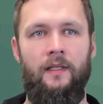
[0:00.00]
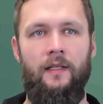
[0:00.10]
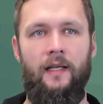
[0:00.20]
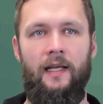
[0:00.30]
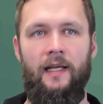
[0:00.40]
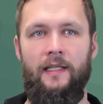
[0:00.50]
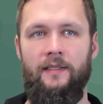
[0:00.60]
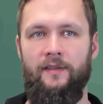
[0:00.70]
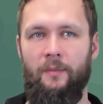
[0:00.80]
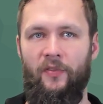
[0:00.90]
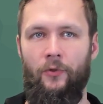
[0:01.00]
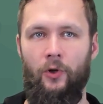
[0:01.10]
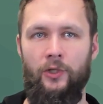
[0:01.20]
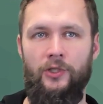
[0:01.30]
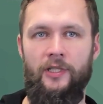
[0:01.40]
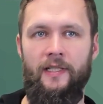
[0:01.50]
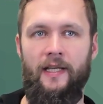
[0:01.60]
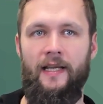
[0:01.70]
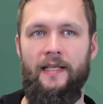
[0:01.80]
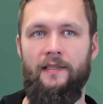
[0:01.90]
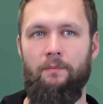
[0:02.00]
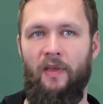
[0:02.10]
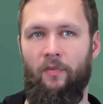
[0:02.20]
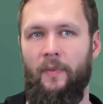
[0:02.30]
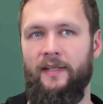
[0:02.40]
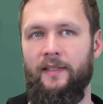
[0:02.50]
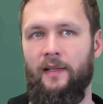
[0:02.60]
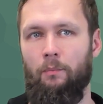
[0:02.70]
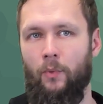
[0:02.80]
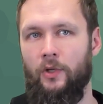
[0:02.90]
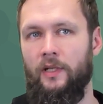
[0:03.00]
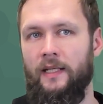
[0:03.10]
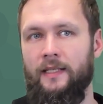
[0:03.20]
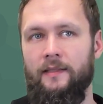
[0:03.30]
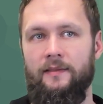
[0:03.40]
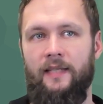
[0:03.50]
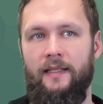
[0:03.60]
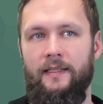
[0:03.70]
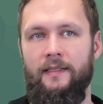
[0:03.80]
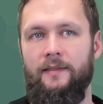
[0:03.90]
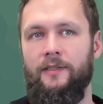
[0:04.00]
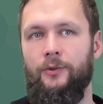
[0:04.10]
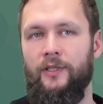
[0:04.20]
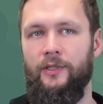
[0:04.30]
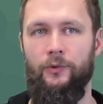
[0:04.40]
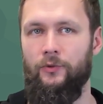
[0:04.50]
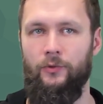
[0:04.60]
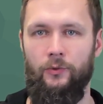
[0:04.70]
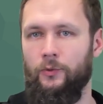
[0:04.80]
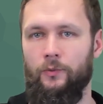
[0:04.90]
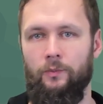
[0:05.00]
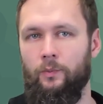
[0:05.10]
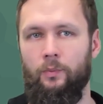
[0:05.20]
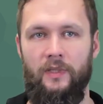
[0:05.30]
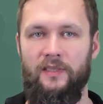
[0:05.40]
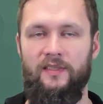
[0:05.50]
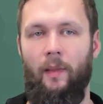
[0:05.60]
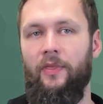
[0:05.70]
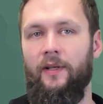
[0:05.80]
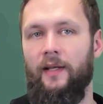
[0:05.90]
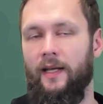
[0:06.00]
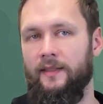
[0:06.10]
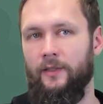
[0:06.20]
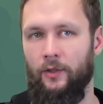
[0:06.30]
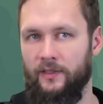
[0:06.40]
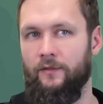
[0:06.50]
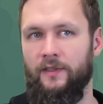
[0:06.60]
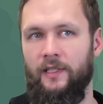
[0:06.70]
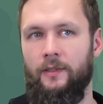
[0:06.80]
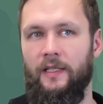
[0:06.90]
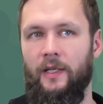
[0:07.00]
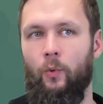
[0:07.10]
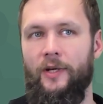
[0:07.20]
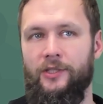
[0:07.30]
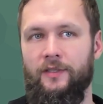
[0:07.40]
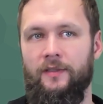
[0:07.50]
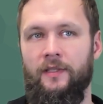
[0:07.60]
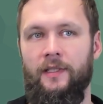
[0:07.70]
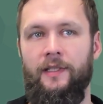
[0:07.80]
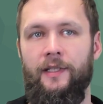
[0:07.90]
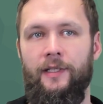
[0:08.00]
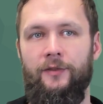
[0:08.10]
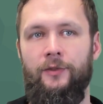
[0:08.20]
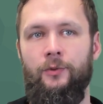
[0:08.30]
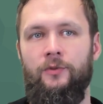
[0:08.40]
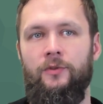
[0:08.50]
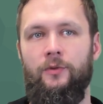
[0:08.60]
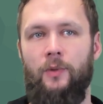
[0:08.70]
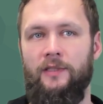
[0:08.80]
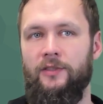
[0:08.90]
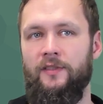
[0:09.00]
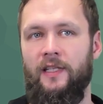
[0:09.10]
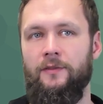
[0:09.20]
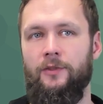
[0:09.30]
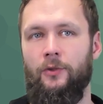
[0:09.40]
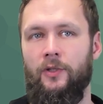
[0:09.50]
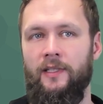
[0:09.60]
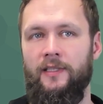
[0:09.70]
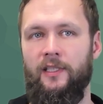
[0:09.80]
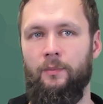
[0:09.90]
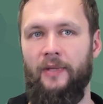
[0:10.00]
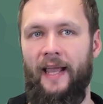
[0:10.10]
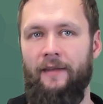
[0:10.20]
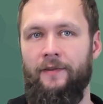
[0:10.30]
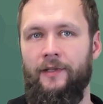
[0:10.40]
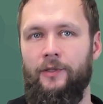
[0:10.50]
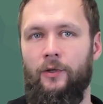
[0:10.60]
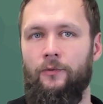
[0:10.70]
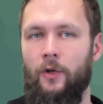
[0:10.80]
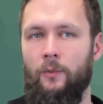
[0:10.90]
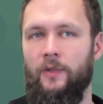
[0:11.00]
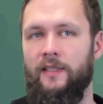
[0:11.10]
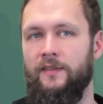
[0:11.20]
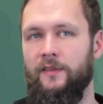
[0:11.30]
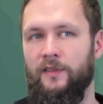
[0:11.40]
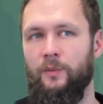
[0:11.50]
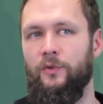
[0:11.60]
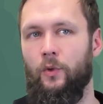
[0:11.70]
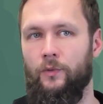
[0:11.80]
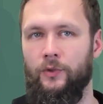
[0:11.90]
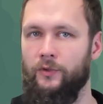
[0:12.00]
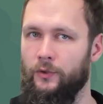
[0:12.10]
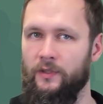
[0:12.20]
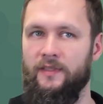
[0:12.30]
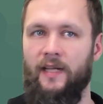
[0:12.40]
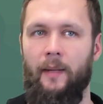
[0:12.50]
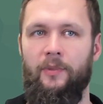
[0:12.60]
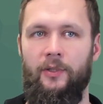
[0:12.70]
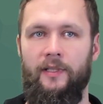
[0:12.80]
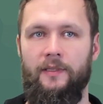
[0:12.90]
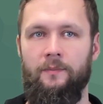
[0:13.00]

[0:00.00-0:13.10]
And it's a methodology and mathematical modeling technique that you can use to build something like the Lotka-Volterra equations. It is used to understand the nonlinear behavior of complex systems over a certain time period.